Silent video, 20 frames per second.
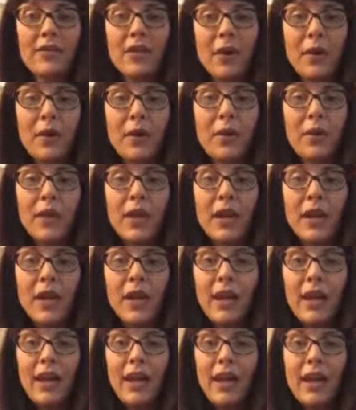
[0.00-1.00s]
So
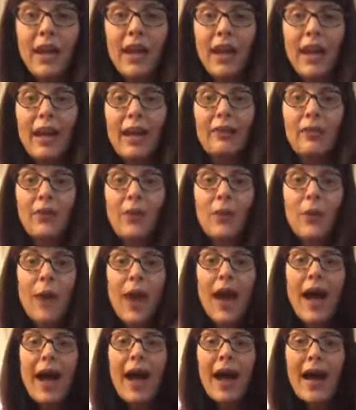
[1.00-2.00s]
if you
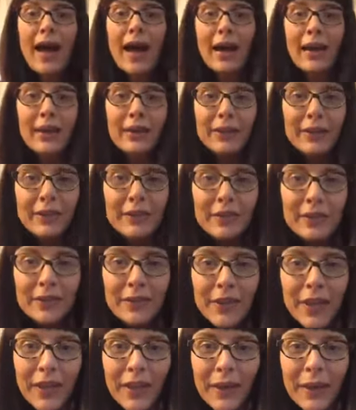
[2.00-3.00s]
have